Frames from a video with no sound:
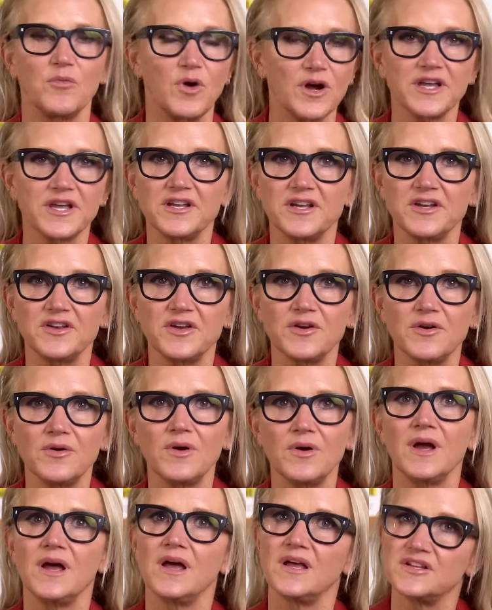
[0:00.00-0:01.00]
What can you do?
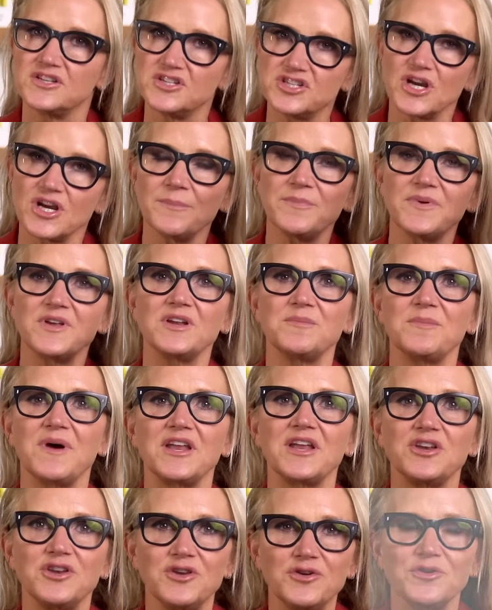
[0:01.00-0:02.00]
Jump into my
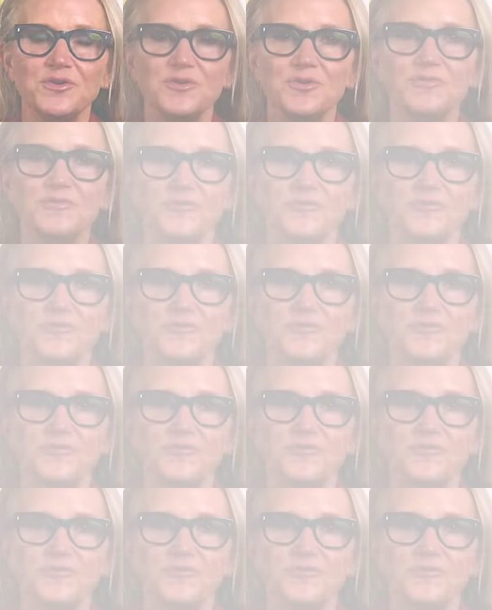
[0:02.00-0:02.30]
new